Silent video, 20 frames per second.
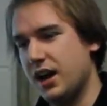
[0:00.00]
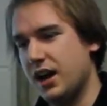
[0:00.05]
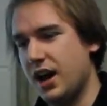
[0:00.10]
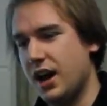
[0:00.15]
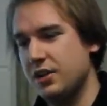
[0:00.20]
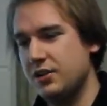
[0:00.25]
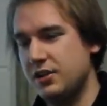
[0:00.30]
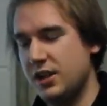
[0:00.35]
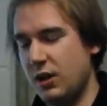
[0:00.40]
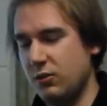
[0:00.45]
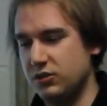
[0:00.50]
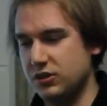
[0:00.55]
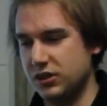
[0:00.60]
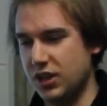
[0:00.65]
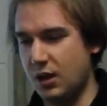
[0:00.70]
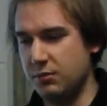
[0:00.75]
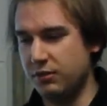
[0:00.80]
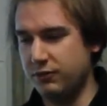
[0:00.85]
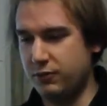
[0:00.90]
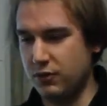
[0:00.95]
Either that was
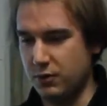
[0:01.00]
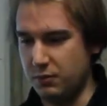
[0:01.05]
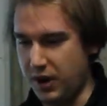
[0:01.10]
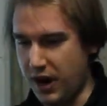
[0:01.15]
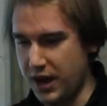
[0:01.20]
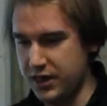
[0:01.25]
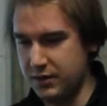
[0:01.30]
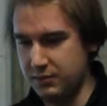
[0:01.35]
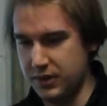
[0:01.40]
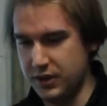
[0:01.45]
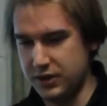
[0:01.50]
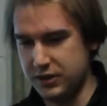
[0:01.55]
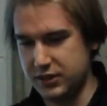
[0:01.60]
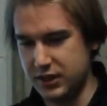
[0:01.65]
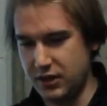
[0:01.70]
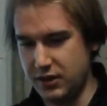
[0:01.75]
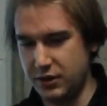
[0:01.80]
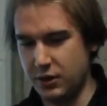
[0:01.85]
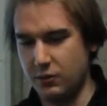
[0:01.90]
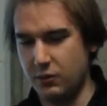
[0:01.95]
lobbied for by the military